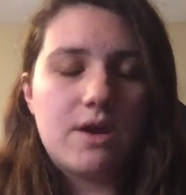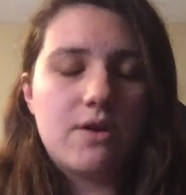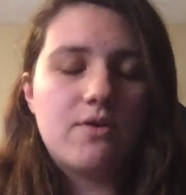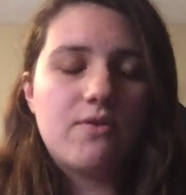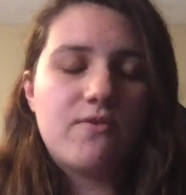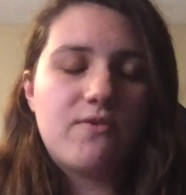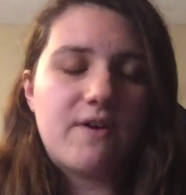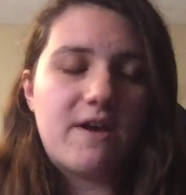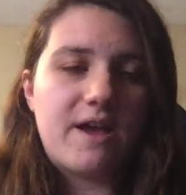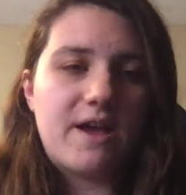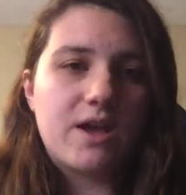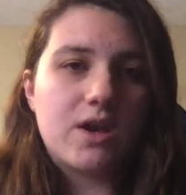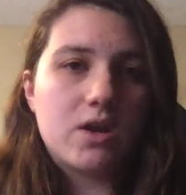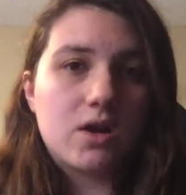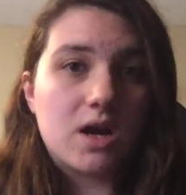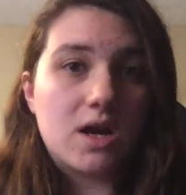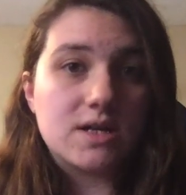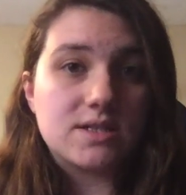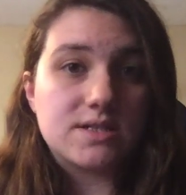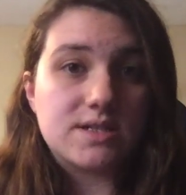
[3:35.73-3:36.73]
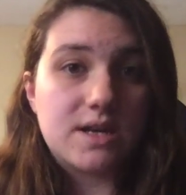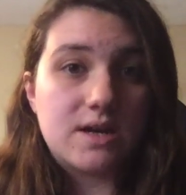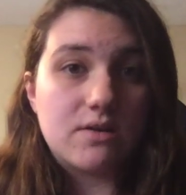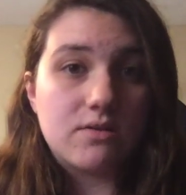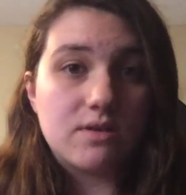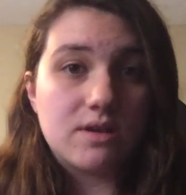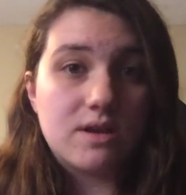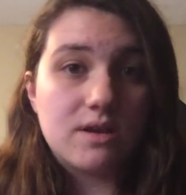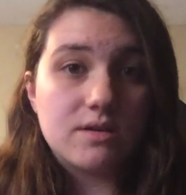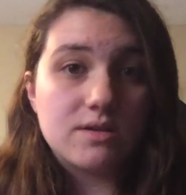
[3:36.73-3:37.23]
find, cross
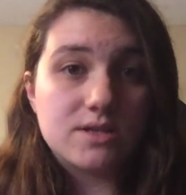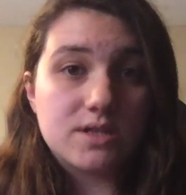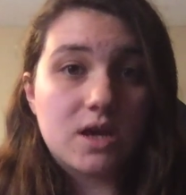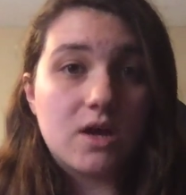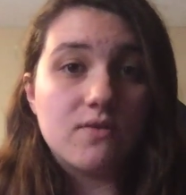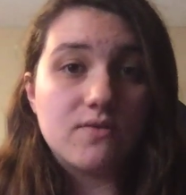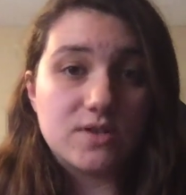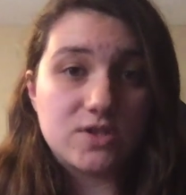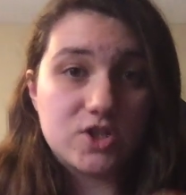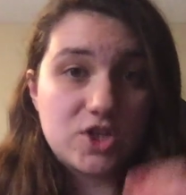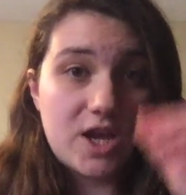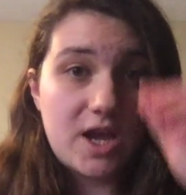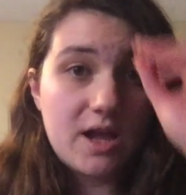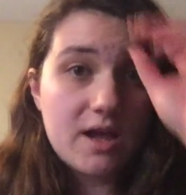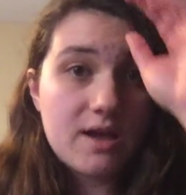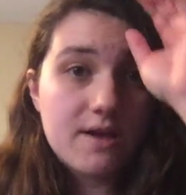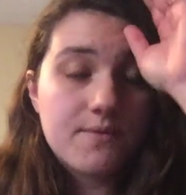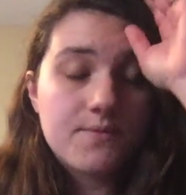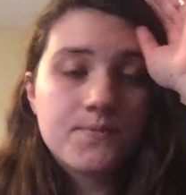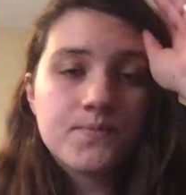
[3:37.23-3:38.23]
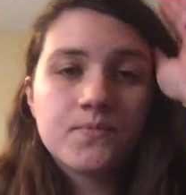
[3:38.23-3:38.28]
out, solve, and check.